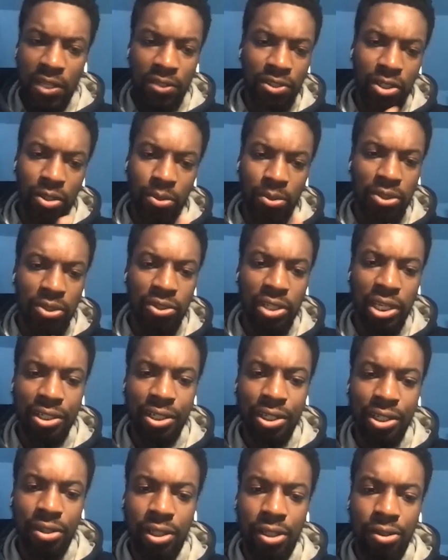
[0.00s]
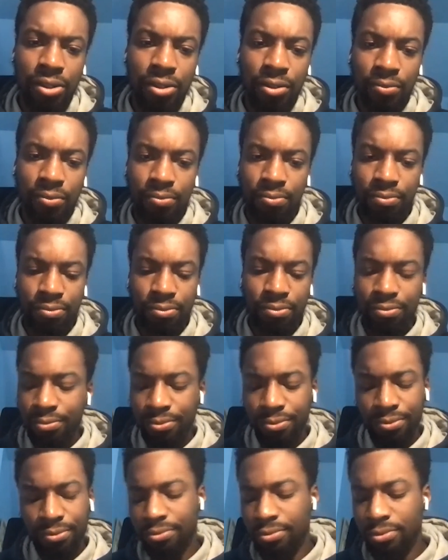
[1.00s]
I'll deal with this hangnail later.
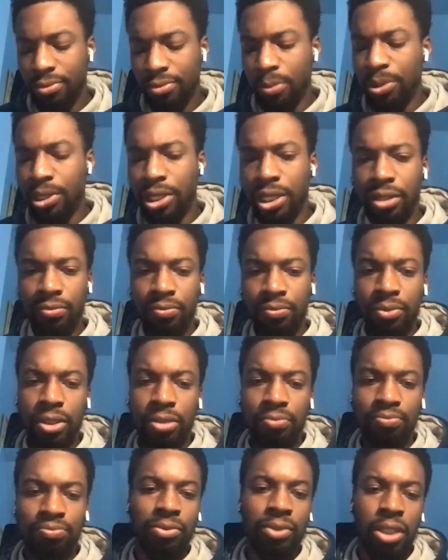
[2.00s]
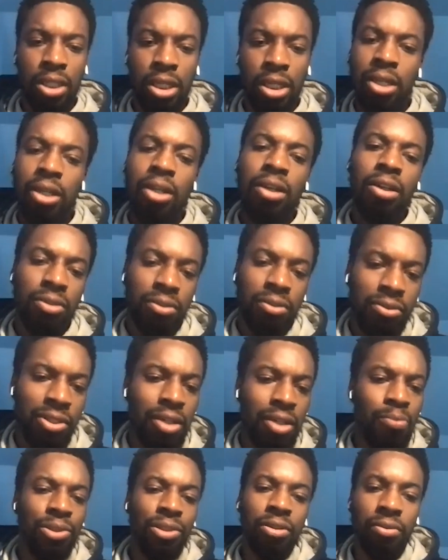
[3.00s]
My bad. Uh,
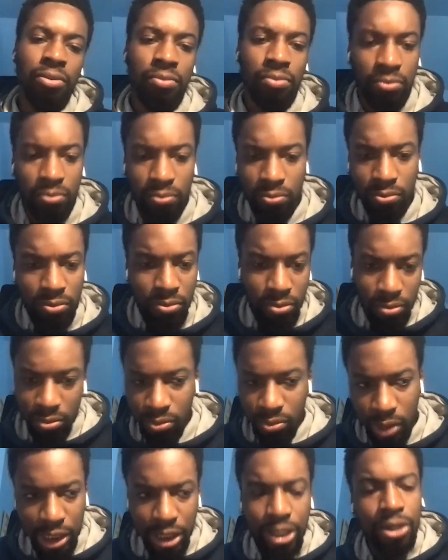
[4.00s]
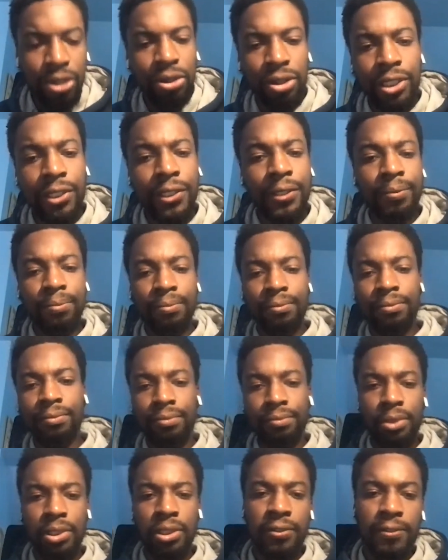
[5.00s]
tell me why you're here again,
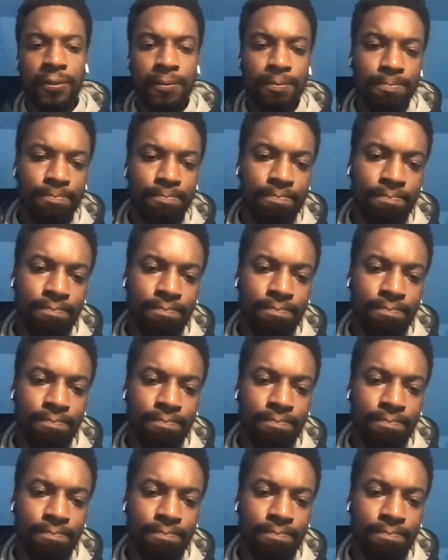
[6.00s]
please.